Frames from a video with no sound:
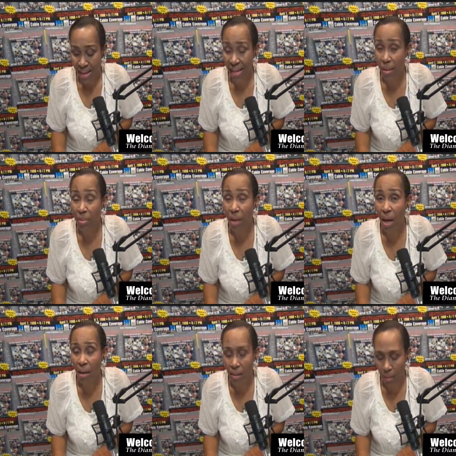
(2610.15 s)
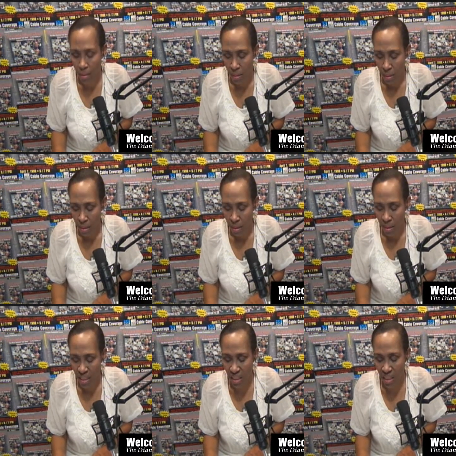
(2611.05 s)
Lebanon,
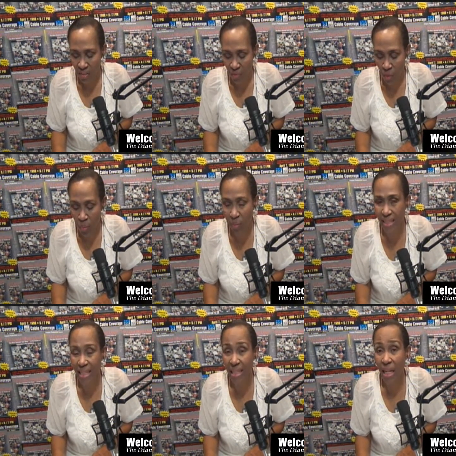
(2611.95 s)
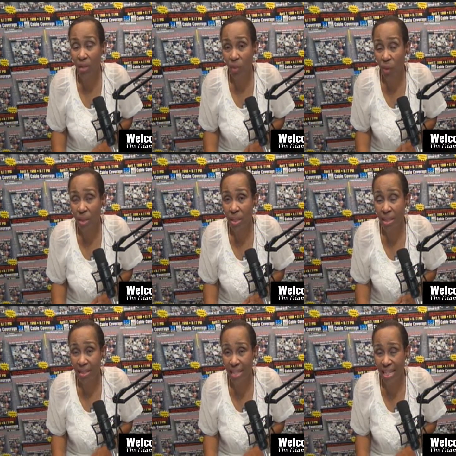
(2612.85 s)
64%. And of course,
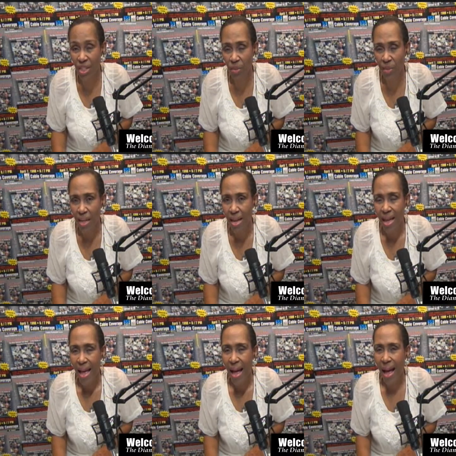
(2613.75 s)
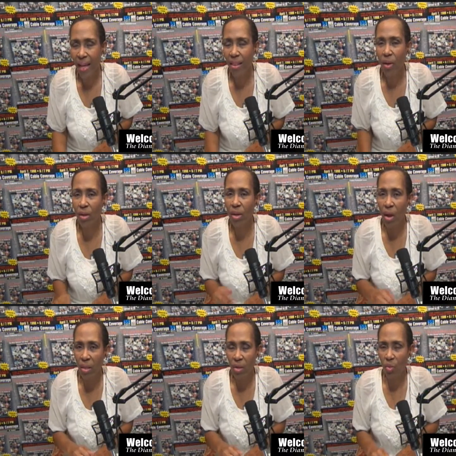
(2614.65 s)
there's Egypt. I thought
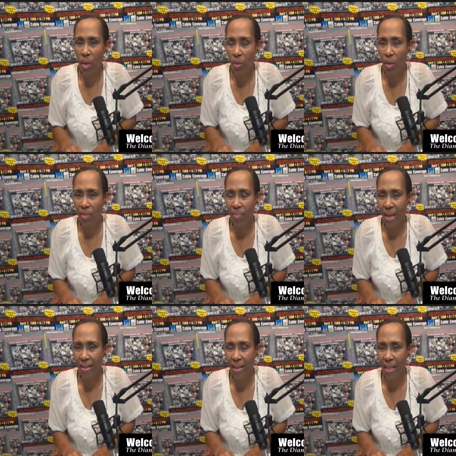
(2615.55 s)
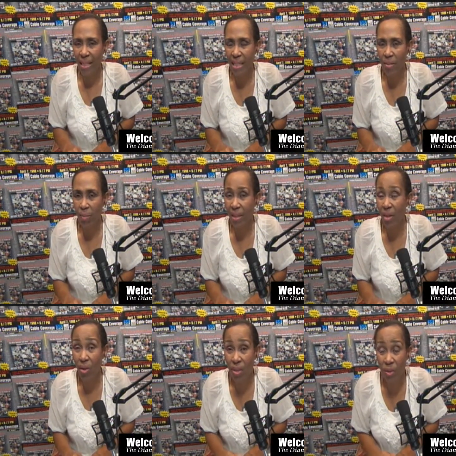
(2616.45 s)
North Korea would have made the list, but
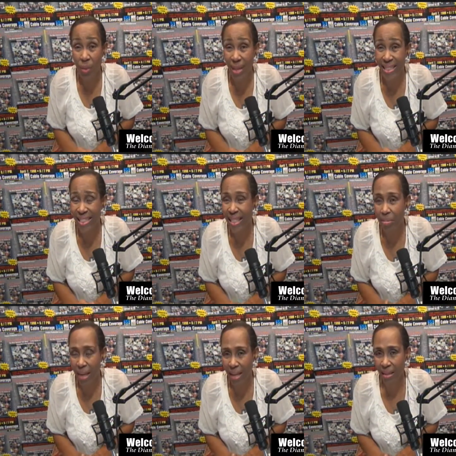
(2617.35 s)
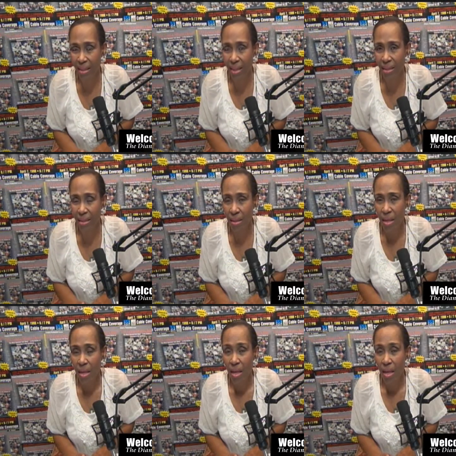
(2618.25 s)
North Korea didn't make the list.